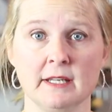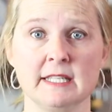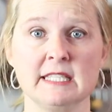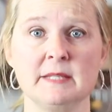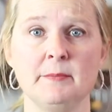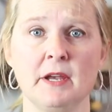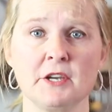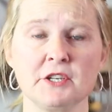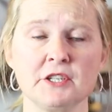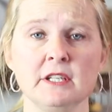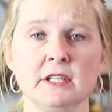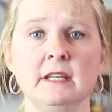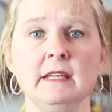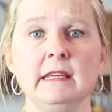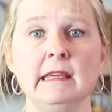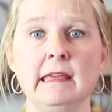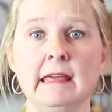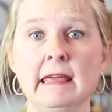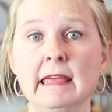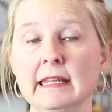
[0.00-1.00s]

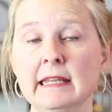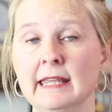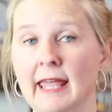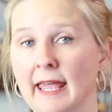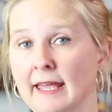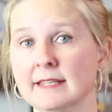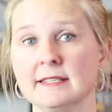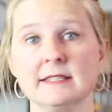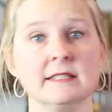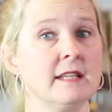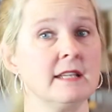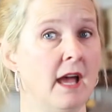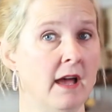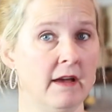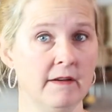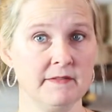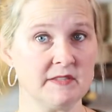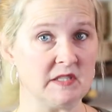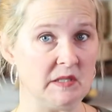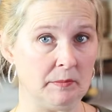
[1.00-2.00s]
especially in cases
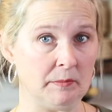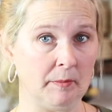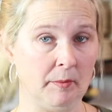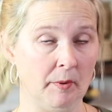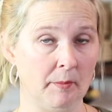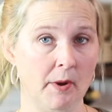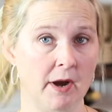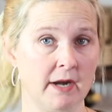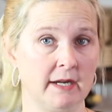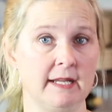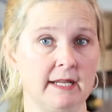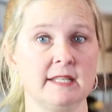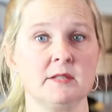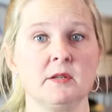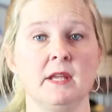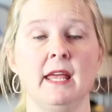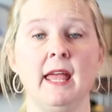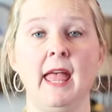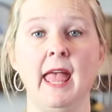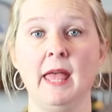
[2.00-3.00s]
of Super Bowl parties